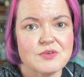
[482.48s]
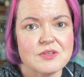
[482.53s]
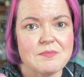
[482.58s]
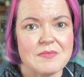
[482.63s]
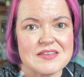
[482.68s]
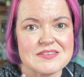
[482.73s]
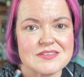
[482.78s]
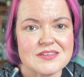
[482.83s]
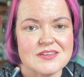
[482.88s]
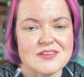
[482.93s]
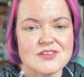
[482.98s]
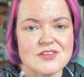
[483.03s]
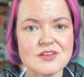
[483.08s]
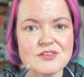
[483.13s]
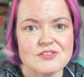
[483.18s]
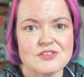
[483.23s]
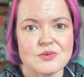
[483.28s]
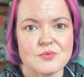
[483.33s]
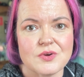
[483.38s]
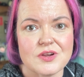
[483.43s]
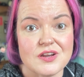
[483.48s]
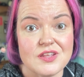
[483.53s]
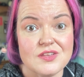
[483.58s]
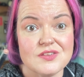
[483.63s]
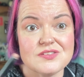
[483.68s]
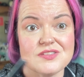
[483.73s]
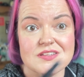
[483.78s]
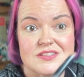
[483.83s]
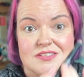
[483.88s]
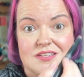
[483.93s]
with my skin tone. So we're going to
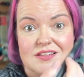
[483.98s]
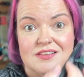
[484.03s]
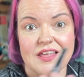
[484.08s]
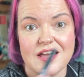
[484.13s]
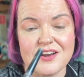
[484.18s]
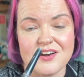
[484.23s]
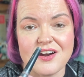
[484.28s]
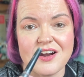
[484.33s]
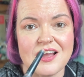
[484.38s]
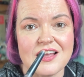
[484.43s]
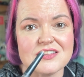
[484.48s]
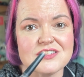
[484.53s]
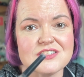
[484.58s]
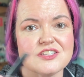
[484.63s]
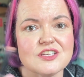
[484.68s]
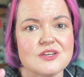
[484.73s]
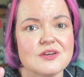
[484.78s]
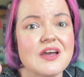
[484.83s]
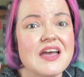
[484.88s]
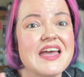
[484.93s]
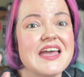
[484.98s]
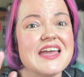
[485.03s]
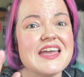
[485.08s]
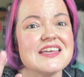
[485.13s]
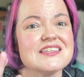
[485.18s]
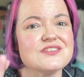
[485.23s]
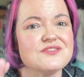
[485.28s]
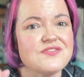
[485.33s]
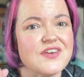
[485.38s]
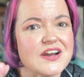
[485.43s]
use this to line our eyes too.
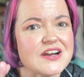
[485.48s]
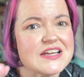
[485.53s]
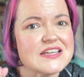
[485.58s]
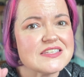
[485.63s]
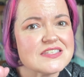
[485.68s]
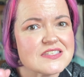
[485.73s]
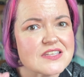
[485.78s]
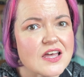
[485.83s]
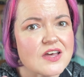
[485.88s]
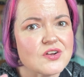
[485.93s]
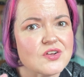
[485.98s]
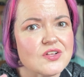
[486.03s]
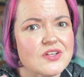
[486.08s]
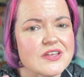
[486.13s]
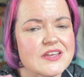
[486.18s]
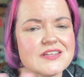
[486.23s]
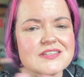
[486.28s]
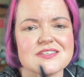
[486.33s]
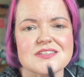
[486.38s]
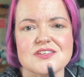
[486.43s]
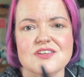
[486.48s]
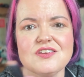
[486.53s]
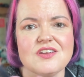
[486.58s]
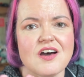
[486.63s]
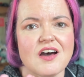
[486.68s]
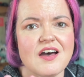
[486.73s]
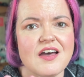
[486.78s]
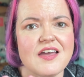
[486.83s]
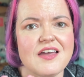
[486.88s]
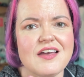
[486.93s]
It's very subtle. It's
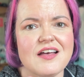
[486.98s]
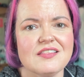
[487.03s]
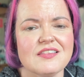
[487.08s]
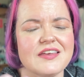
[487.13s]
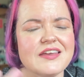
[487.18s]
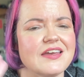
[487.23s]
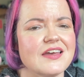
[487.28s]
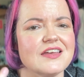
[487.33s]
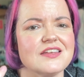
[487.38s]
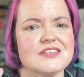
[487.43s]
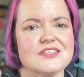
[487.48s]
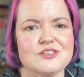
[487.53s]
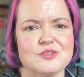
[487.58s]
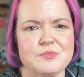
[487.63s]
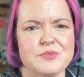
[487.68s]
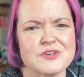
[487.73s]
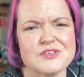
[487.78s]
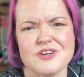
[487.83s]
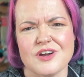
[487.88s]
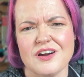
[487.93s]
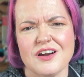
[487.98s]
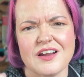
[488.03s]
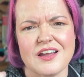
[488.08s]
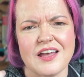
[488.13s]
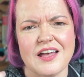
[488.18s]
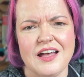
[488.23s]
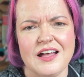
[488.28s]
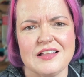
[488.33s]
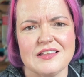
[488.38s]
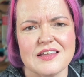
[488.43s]
not like a super dark
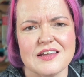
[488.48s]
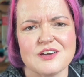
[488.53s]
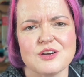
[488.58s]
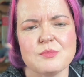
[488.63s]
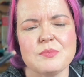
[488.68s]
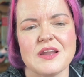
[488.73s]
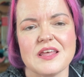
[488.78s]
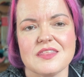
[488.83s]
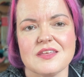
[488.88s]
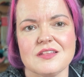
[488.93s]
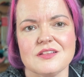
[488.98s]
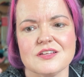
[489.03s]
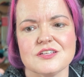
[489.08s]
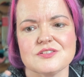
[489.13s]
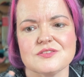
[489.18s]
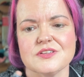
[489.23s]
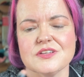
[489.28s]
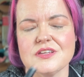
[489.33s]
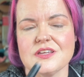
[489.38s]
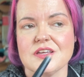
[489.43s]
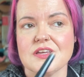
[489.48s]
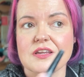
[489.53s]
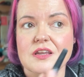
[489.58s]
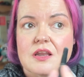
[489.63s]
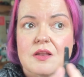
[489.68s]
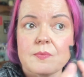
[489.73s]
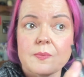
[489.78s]
eyeliner, but I think it looks really good.